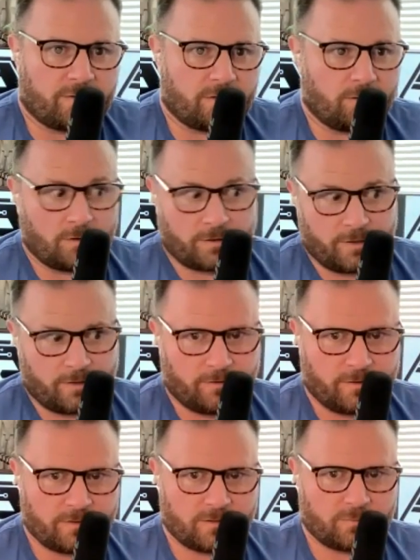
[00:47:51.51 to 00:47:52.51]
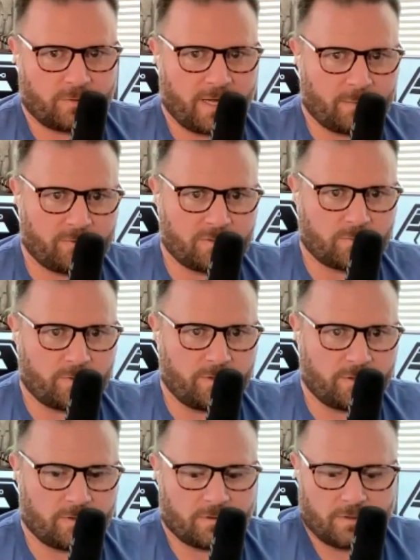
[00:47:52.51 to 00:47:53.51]
Said, "Look, this is what happens
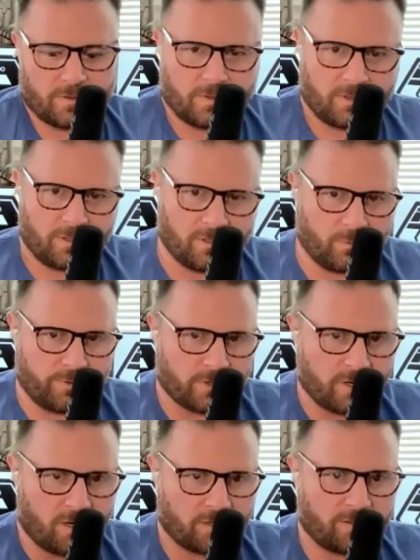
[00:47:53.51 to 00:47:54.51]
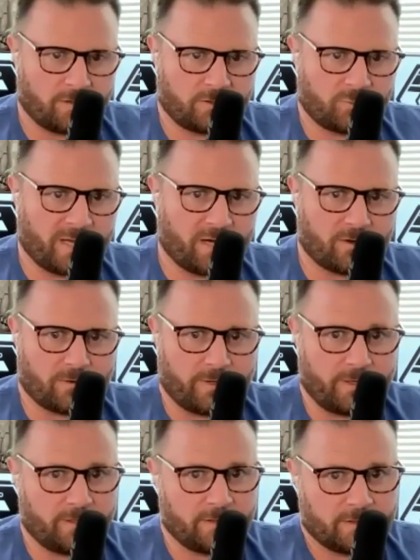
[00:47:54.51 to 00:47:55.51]
when when your caulking is
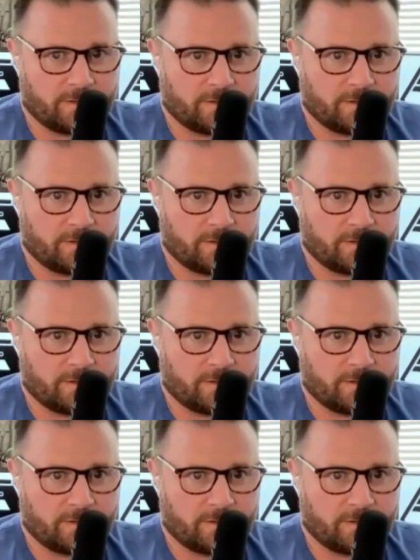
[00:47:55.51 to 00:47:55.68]
powdery.